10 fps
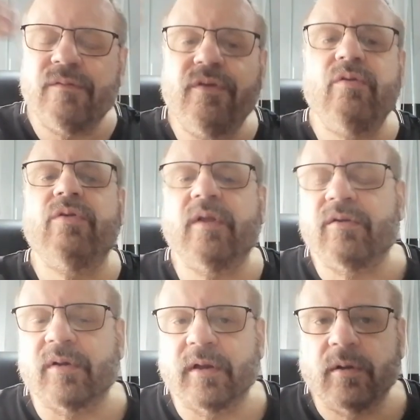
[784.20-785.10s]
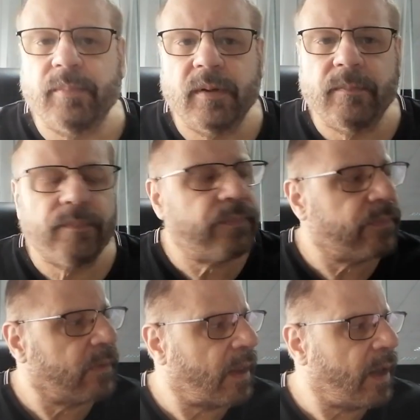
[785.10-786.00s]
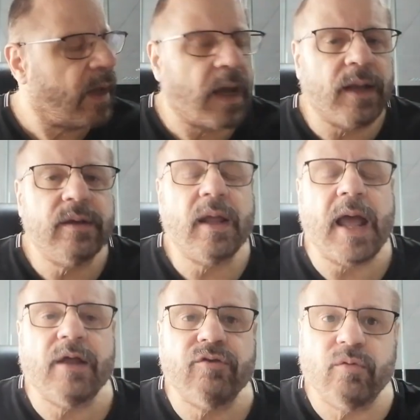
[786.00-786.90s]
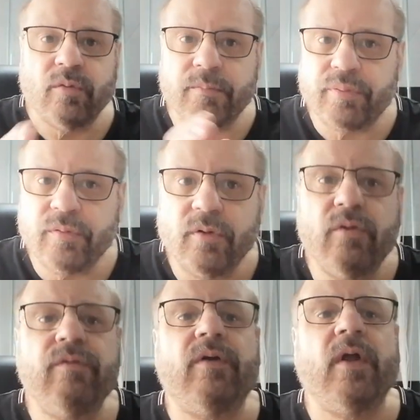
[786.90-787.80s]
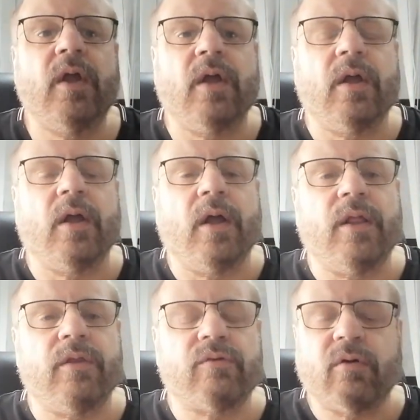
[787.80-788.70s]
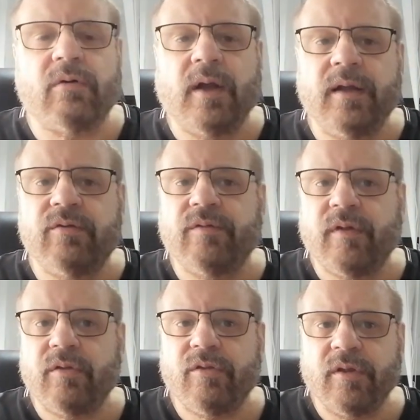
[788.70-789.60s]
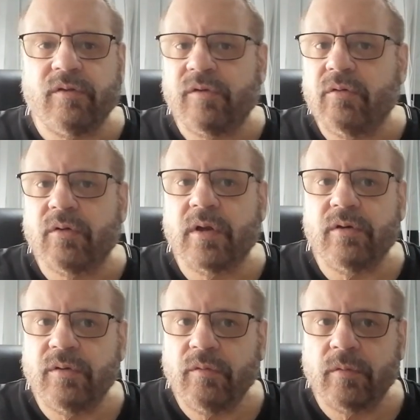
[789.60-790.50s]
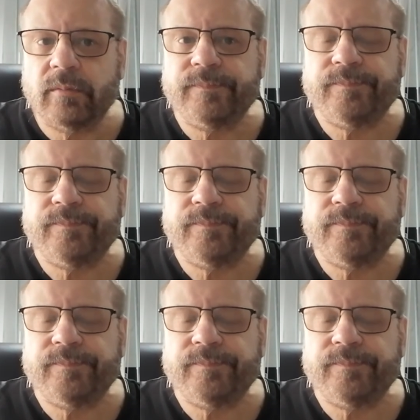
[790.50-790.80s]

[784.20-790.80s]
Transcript: and view things a little bit. And as you improve, there's all kinds of other things you can do.